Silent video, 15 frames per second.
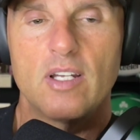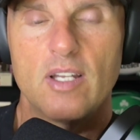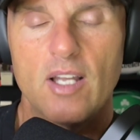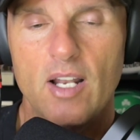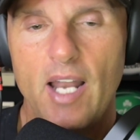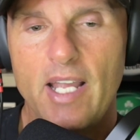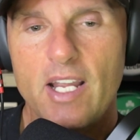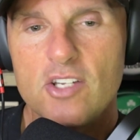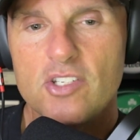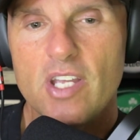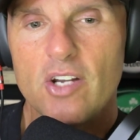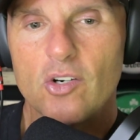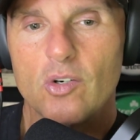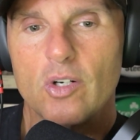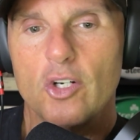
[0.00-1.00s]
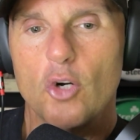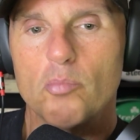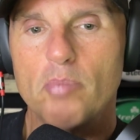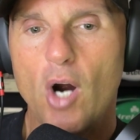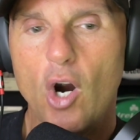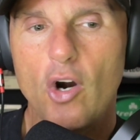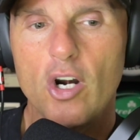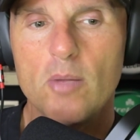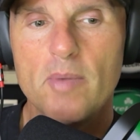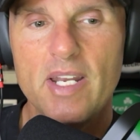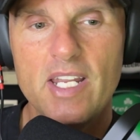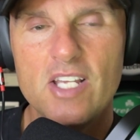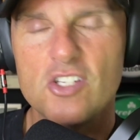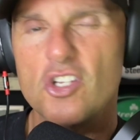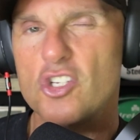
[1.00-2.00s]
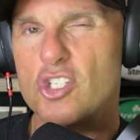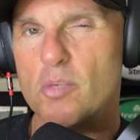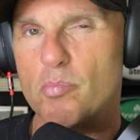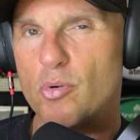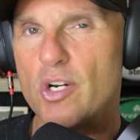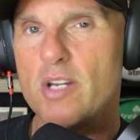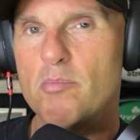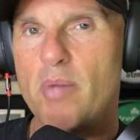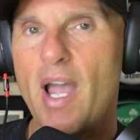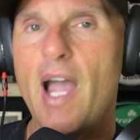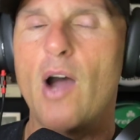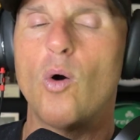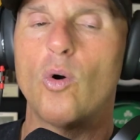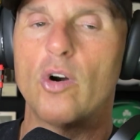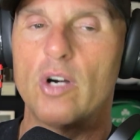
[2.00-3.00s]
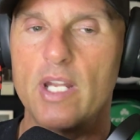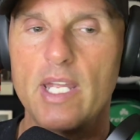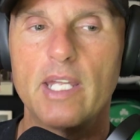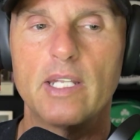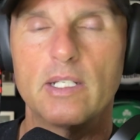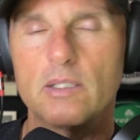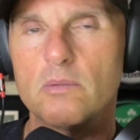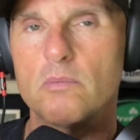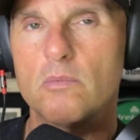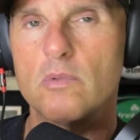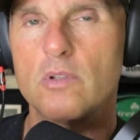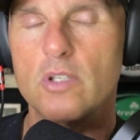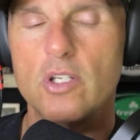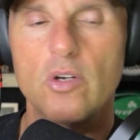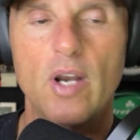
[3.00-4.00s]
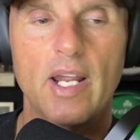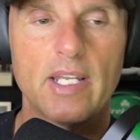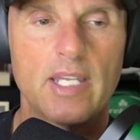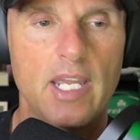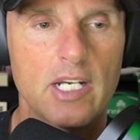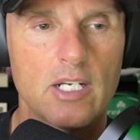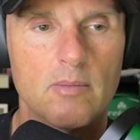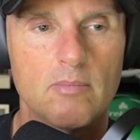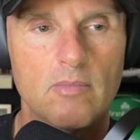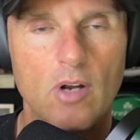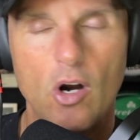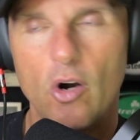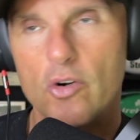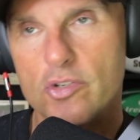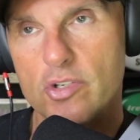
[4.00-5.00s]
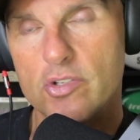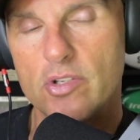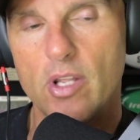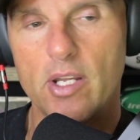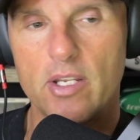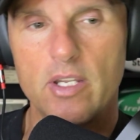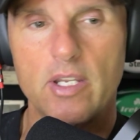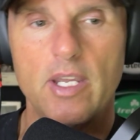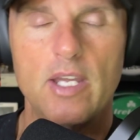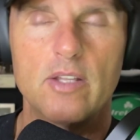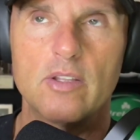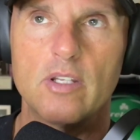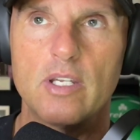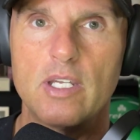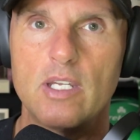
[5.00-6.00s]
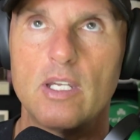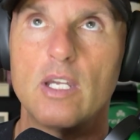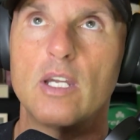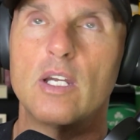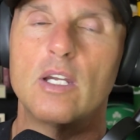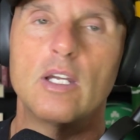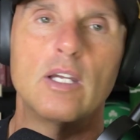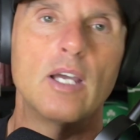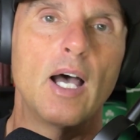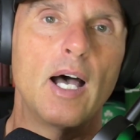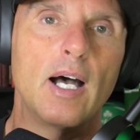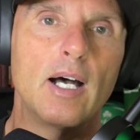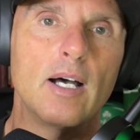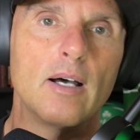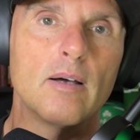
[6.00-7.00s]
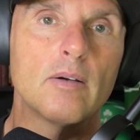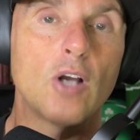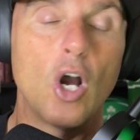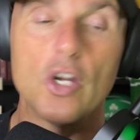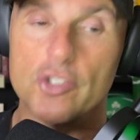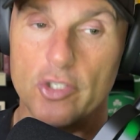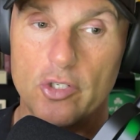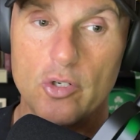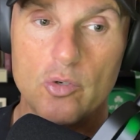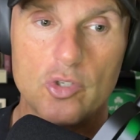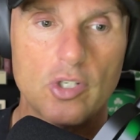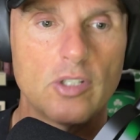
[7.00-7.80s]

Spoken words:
Like I said earlier, Parliament is a supreme power in the United Kingdom. Ours is, like, again, the Constitution